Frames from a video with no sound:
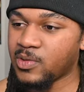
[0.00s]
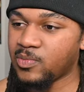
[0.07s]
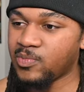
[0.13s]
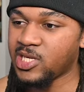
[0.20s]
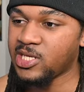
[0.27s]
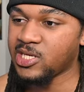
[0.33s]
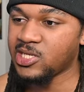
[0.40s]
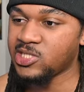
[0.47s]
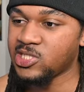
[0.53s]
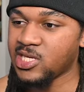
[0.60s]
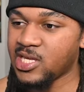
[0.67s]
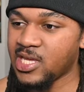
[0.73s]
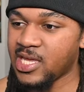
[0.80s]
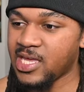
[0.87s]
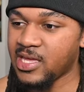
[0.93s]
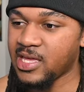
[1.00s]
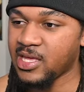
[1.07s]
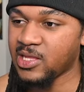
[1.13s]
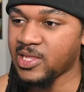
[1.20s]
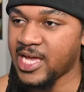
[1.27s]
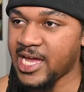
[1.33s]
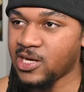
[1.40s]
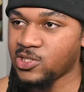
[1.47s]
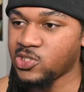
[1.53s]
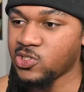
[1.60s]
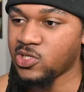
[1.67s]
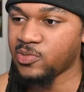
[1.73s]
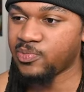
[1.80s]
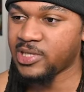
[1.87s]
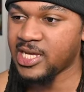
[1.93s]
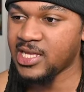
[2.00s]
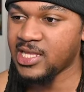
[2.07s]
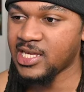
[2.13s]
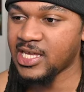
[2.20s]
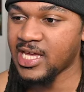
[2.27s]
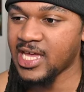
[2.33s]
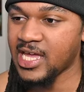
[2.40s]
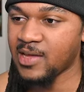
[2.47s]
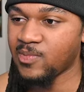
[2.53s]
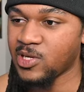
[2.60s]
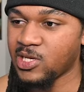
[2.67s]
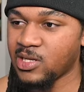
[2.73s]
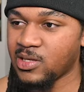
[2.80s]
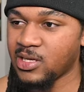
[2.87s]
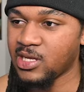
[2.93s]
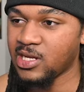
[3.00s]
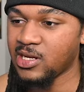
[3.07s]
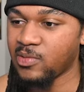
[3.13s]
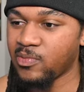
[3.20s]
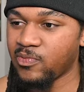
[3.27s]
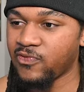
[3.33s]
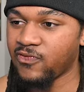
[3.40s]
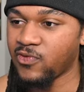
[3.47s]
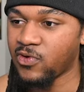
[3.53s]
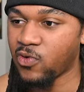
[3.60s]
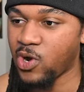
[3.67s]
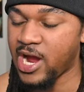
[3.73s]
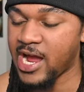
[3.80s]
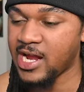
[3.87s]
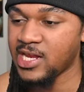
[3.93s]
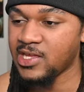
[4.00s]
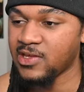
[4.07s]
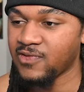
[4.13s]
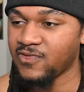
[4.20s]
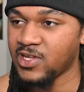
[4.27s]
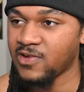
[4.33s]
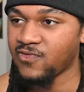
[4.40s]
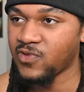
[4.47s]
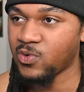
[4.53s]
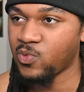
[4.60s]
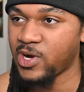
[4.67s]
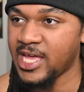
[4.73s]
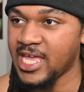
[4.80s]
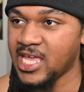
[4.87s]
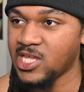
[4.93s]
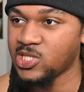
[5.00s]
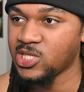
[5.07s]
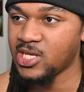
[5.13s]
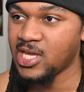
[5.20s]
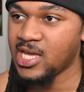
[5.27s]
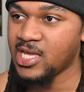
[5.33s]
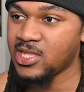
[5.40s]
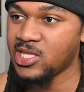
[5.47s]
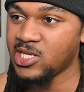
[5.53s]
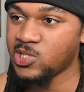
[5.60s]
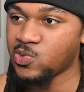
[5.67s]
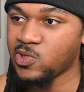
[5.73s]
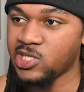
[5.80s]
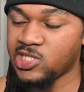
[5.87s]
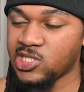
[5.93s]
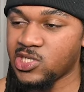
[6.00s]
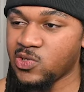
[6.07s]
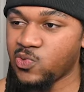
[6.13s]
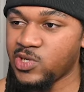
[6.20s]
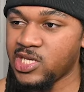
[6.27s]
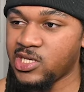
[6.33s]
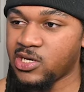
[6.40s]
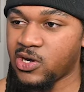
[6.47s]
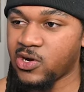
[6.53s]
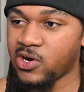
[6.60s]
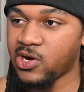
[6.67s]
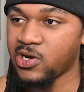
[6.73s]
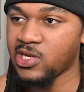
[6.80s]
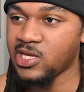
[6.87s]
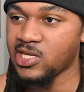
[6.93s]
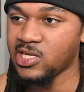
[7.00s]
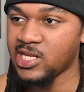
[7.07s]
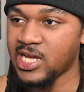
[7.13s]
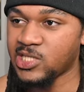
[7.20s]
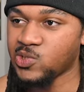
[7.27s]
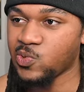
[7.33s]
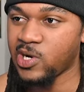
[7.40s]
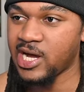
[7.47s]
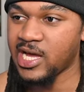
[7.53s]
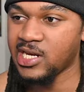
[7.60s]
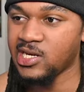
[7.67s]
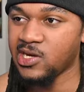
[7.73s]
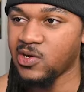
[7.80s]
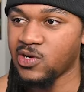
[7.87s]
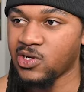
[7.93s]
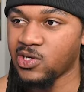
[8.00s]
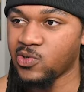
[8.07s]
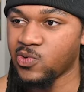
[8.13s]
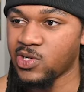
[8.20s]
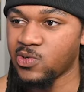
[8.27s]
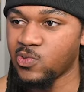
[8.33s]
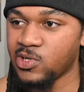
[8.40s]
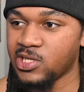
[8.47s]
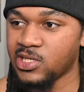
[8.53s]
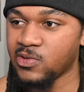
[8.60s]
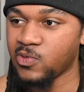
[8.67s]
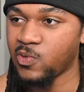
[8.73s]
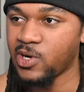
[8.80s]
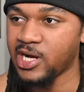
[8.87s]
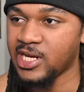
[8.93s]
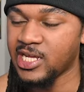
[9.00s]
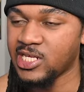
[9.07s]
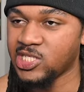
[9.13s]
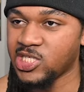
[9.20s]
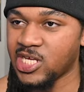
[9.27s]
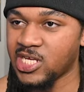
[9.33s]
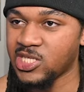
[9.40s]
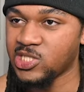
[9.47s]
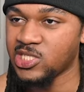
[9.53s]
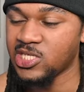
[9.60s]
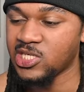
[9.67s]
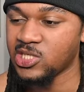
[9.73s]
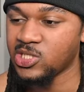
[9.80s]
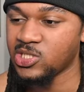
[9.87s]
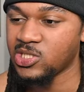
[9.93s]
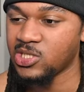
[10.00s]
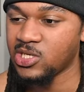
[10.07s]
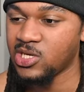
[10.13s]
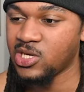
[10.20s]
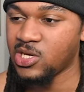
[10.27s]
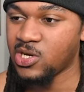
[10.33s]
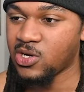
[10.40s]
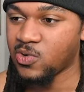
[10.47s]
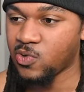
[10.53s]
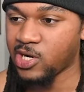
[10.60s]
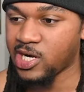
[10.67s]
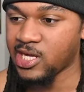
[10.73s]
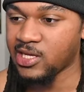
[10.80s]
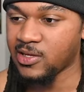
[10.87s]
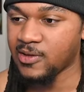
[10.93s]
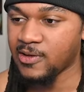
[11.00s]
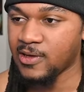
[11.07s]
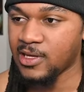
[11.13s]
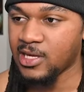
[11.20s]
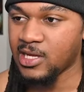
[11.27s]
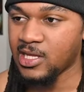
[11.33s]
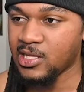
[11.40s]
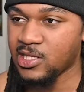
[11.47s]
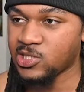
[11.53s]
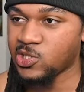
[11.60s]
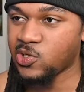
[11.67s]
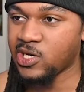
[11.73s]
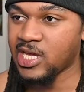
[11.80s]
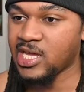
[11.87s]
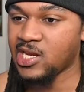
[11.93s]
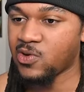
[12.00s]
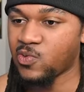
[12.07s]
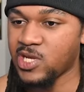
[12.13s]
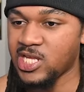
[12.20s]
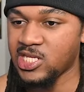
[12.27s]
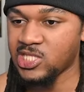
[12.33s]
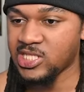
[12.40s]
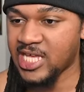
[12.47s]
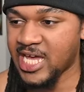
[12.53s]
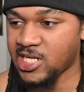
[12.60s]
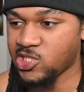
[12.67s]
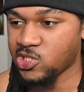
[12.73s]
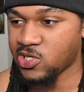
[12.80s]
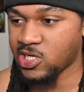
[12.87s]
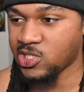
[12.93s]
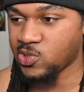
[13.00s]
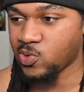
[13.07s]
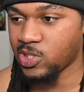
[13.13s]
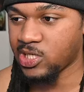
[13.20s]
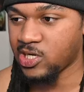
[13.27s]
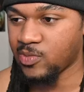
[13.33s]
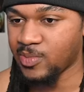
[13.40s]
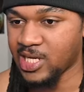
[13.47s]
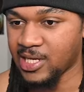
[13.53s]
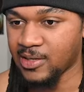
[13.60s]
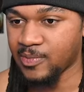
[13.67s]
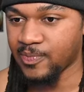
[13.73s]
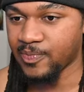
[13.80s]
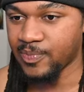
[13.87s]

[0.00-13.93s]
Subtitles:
because it allows you to play the game in a variety of different ways. This wasn't a weak card, and that's why I don't agree with why they changed this, right? Let's go ahead and read stature as well, man.